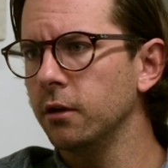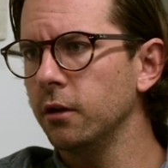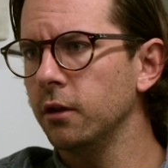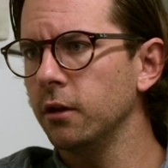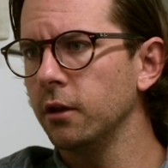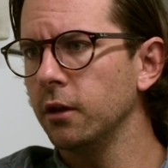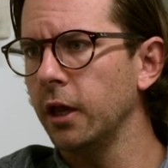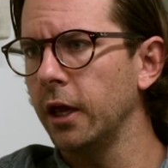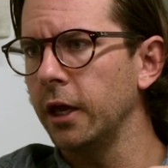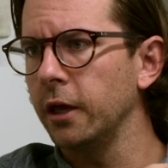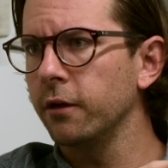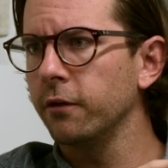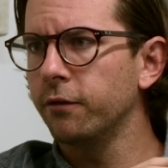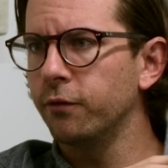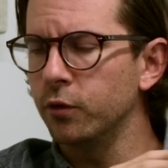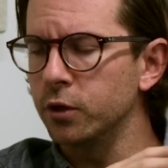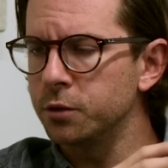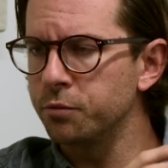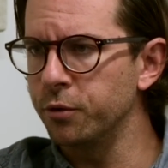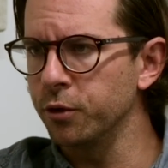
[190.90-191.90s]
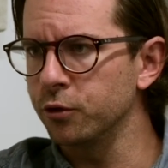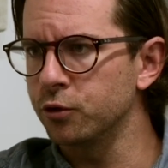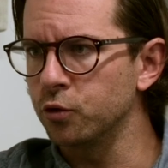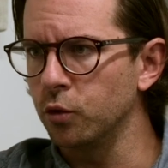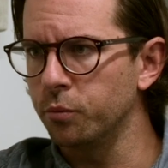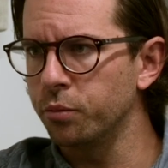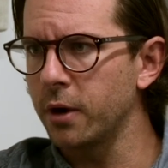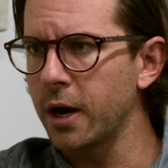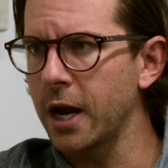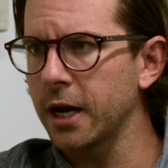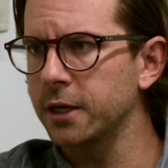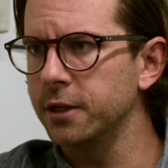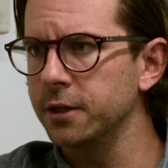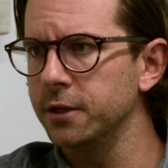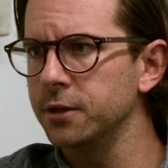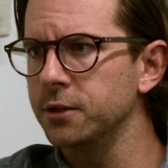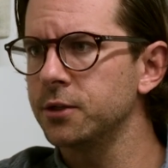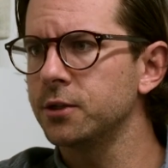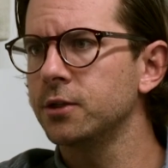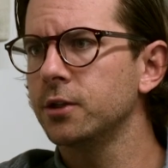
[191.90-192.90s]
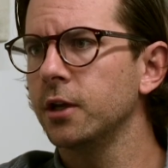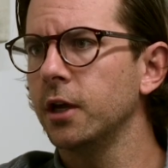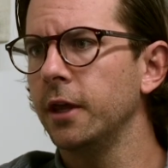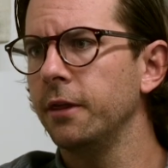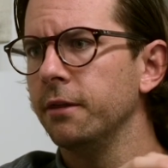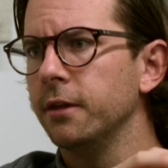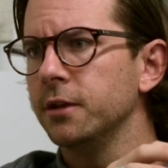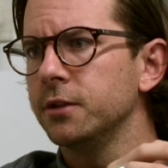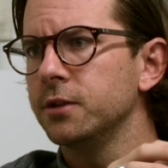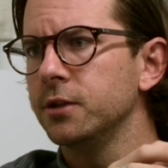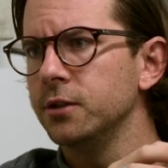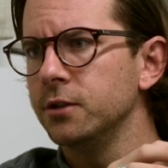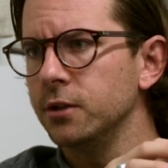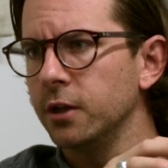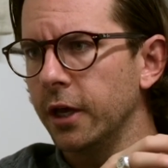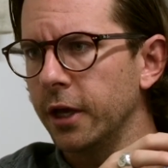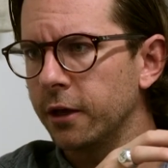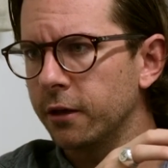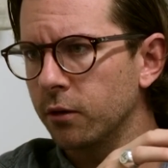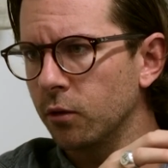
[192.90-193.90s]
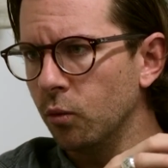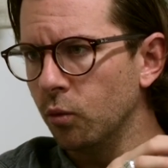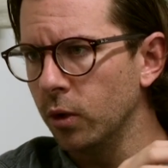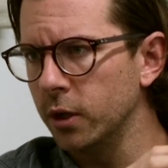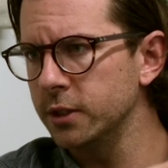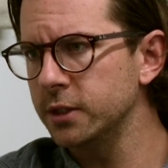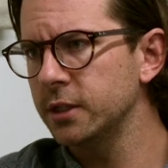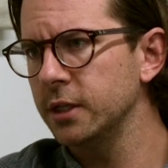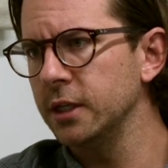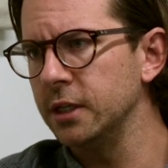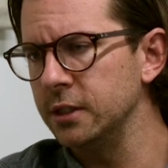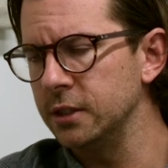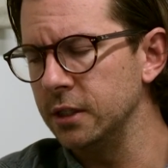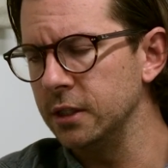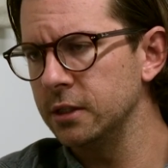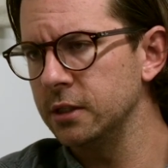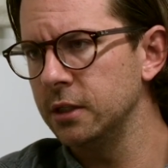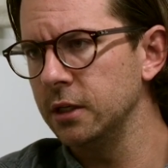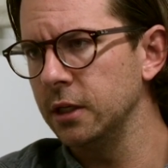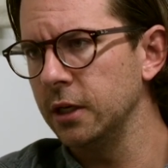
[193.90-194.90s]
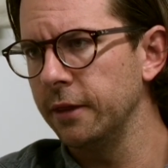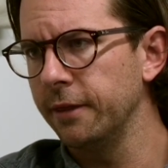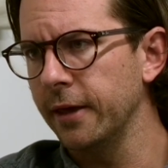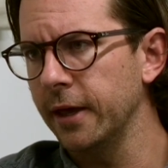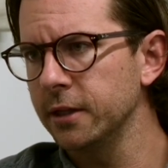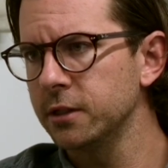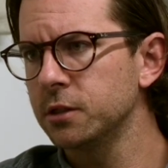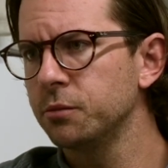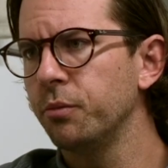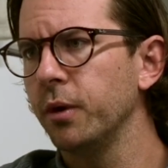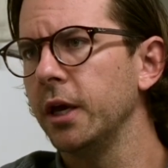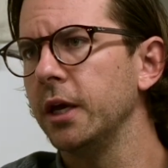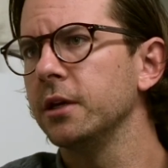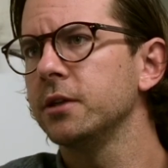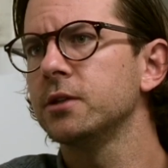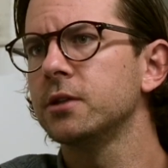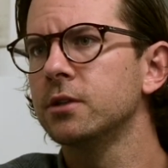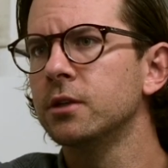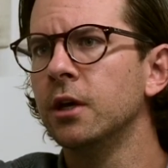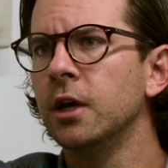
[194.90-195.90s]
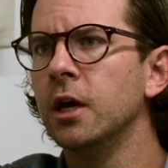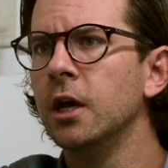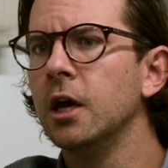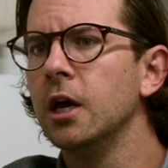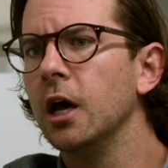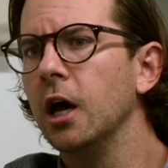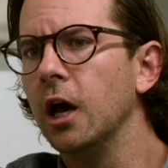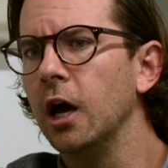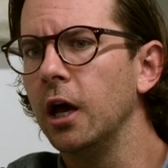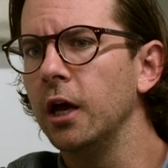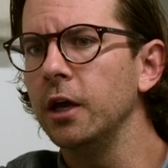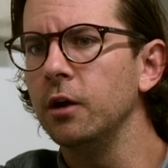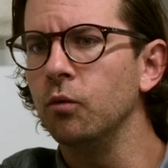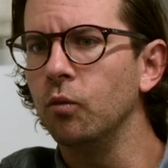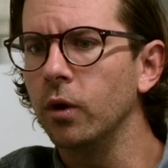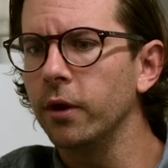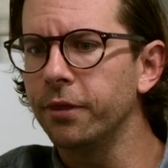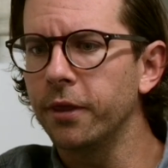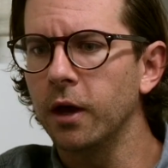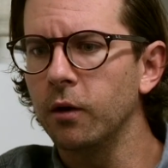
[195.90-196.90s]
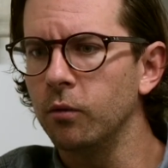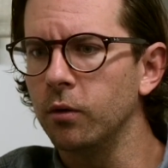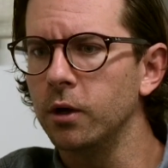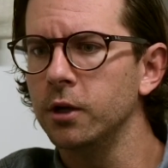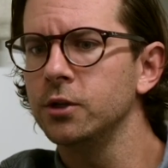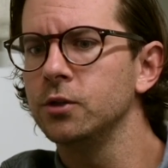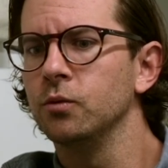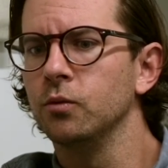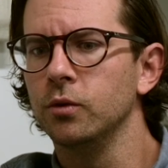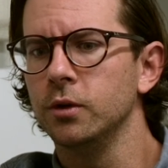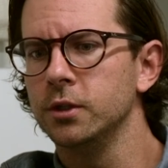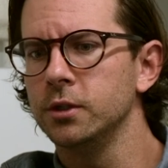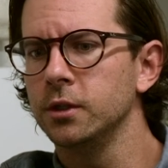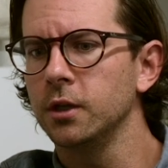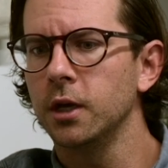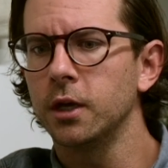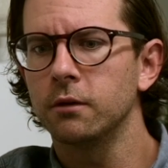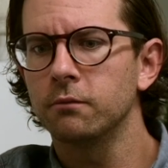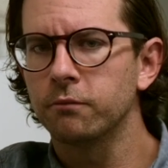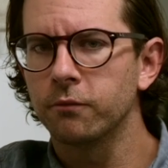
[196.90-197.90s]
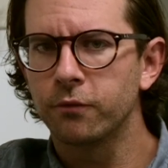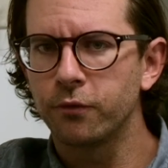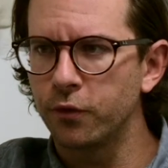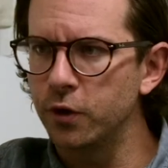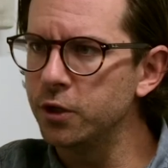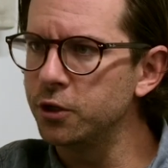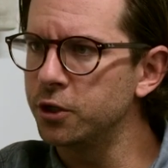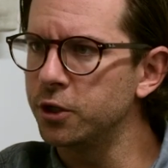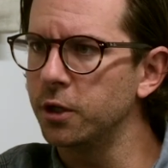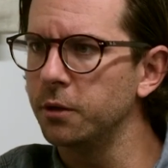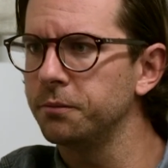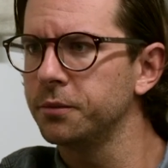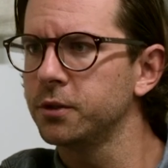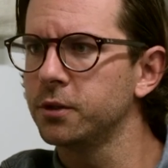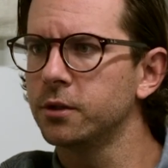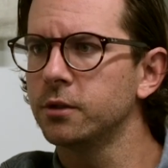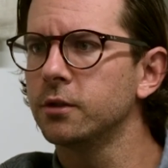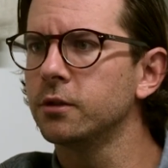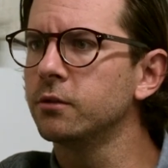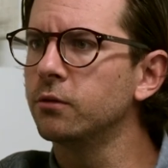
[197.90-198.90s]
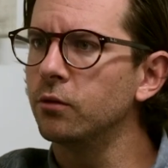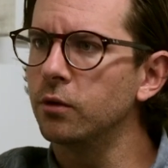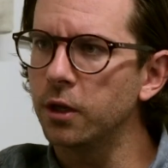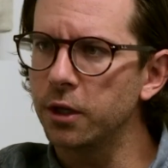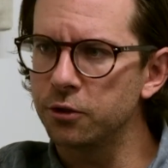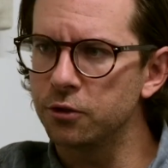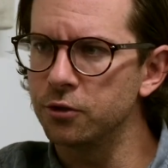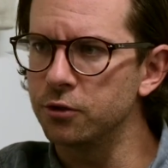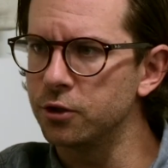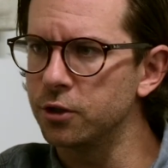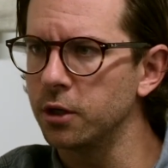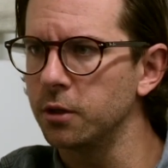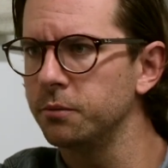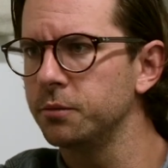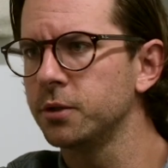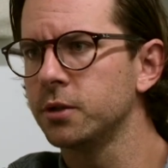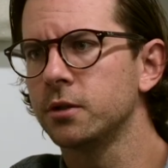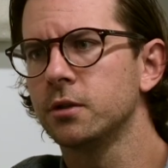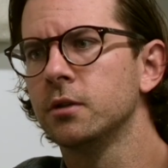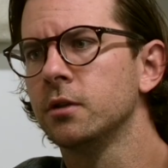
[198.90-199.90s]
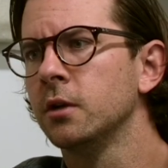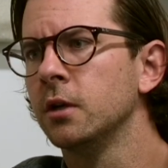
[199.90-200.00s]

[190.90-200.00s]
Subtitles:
like for spiritual practice, and this is like what's existing in that space. And what that was like friendships, relationships.